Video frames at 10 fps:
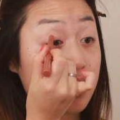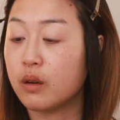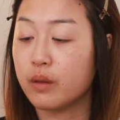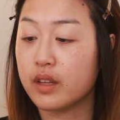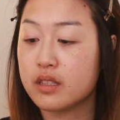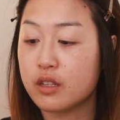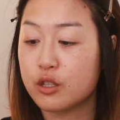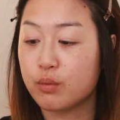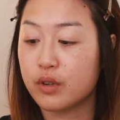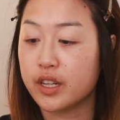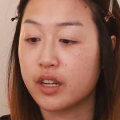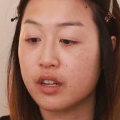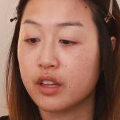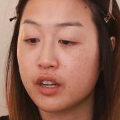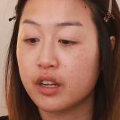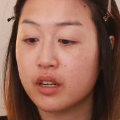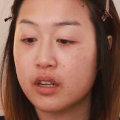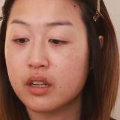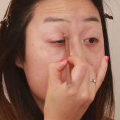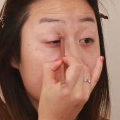Oh, that's such a pretty color.
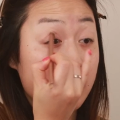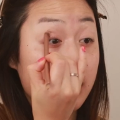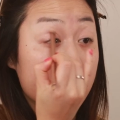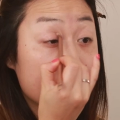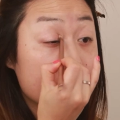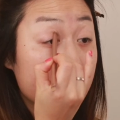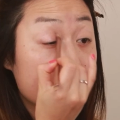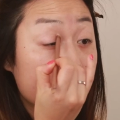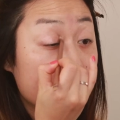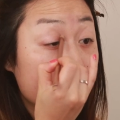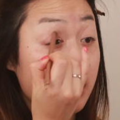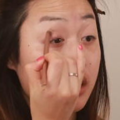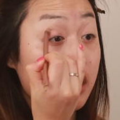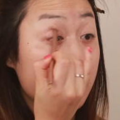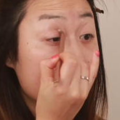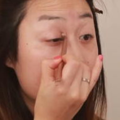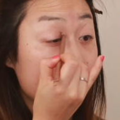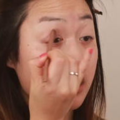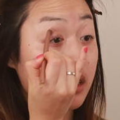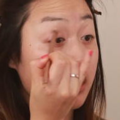And then I'm gonna blend that out.
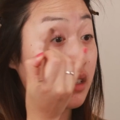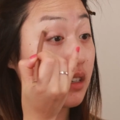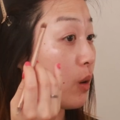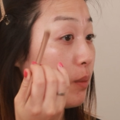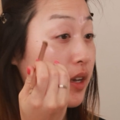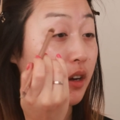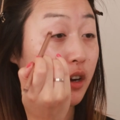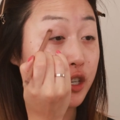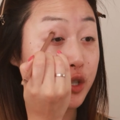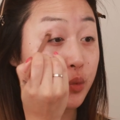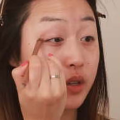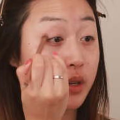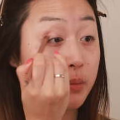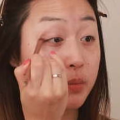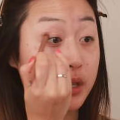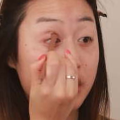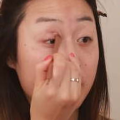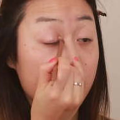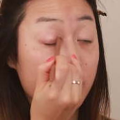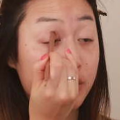Oh my gosh, what a
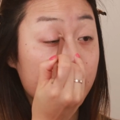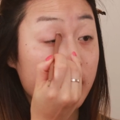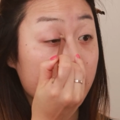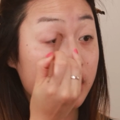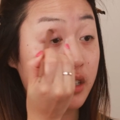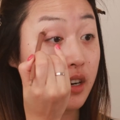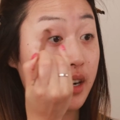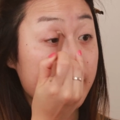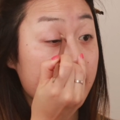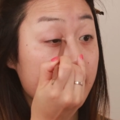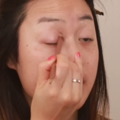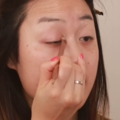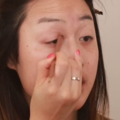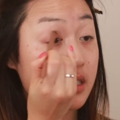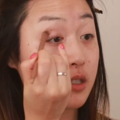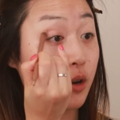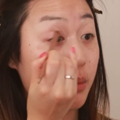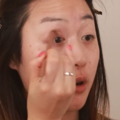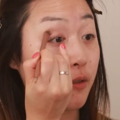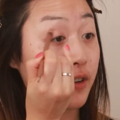beautiful color. I think this is
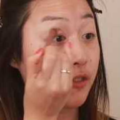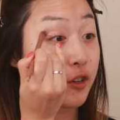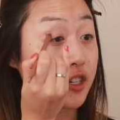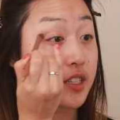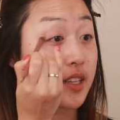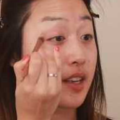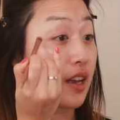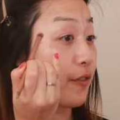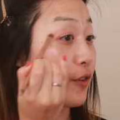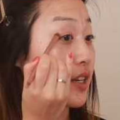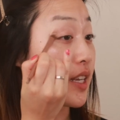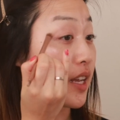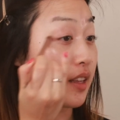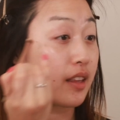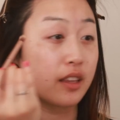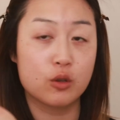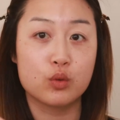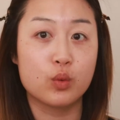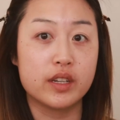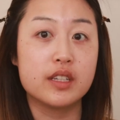so perfect for just like every day, like
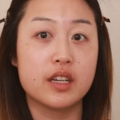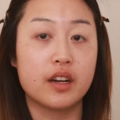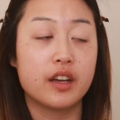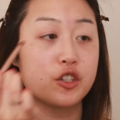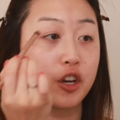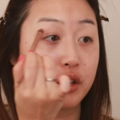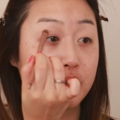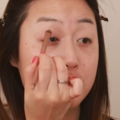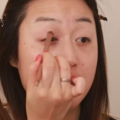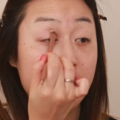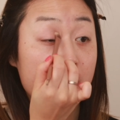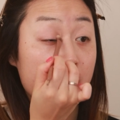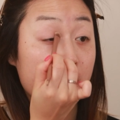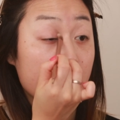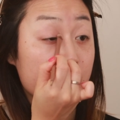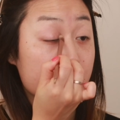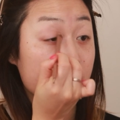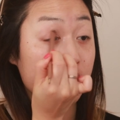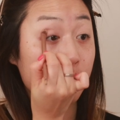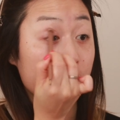those one and done eyeshadows. I was
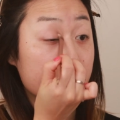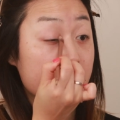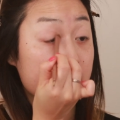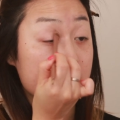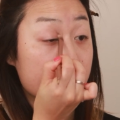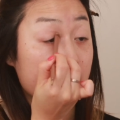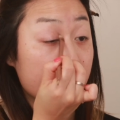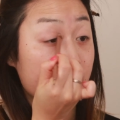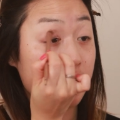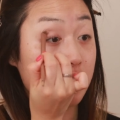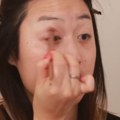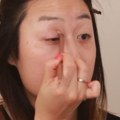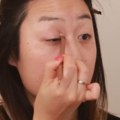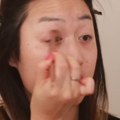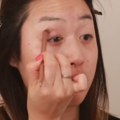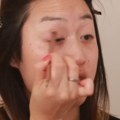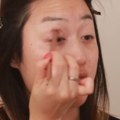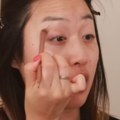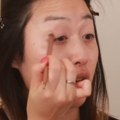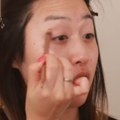really worried that this might have been too
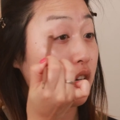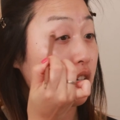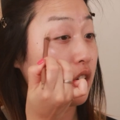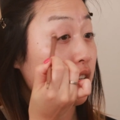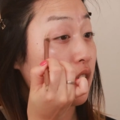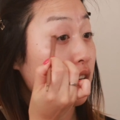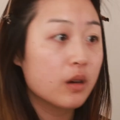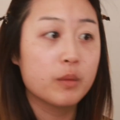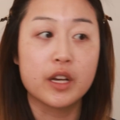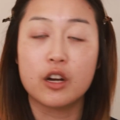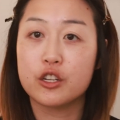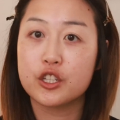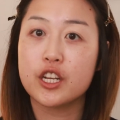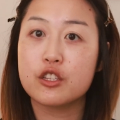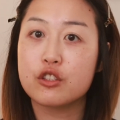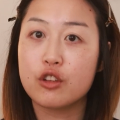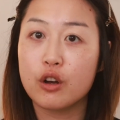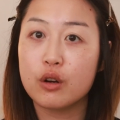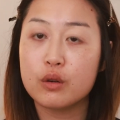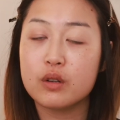dark. Oh my gosh, it's
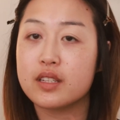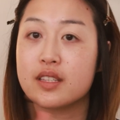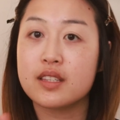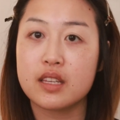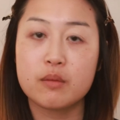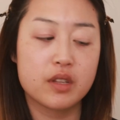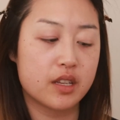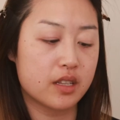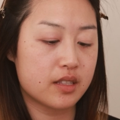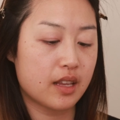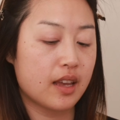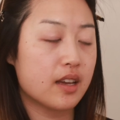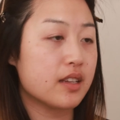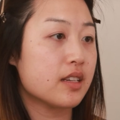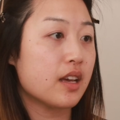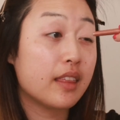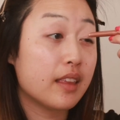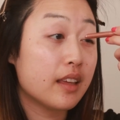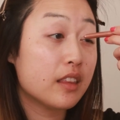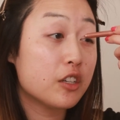so seamless. And I
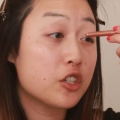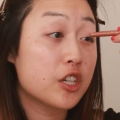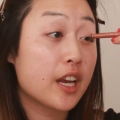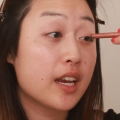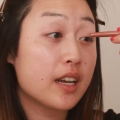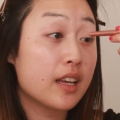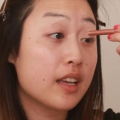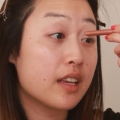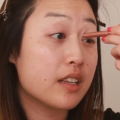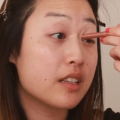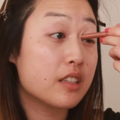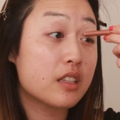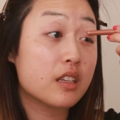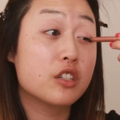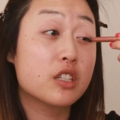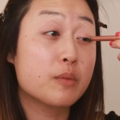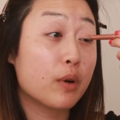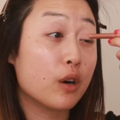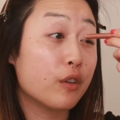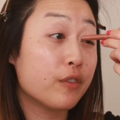think the shade is just
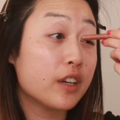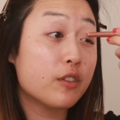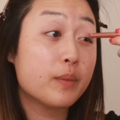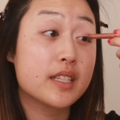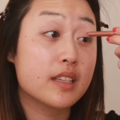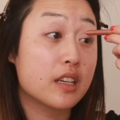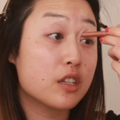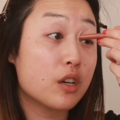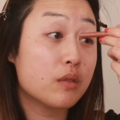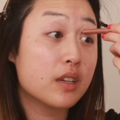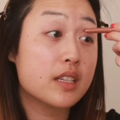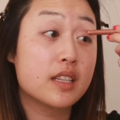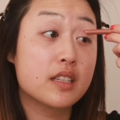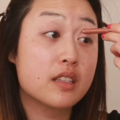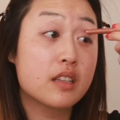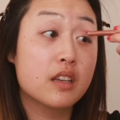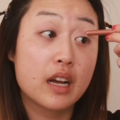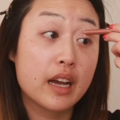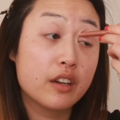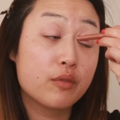perfect for my skin tone because it's
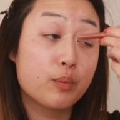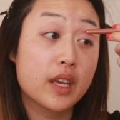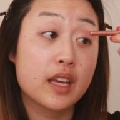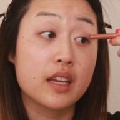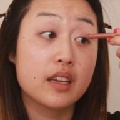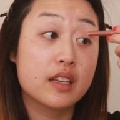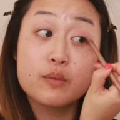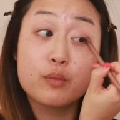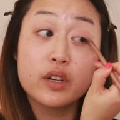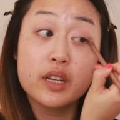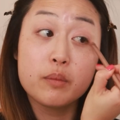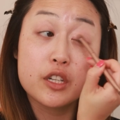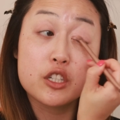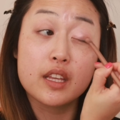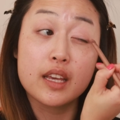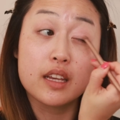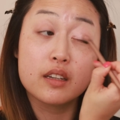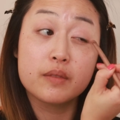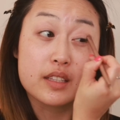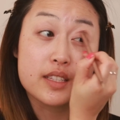kind of pink. It's pretty much
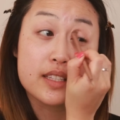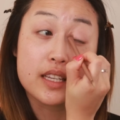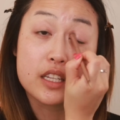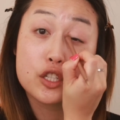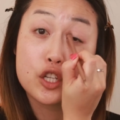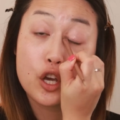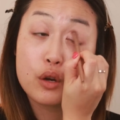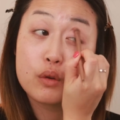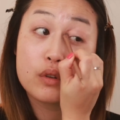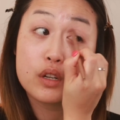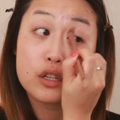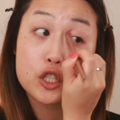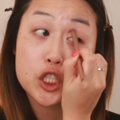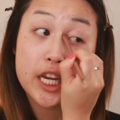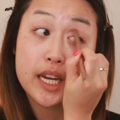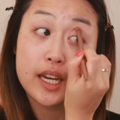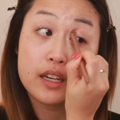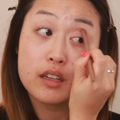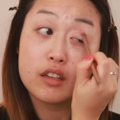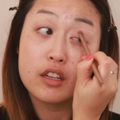like a skin tone shade,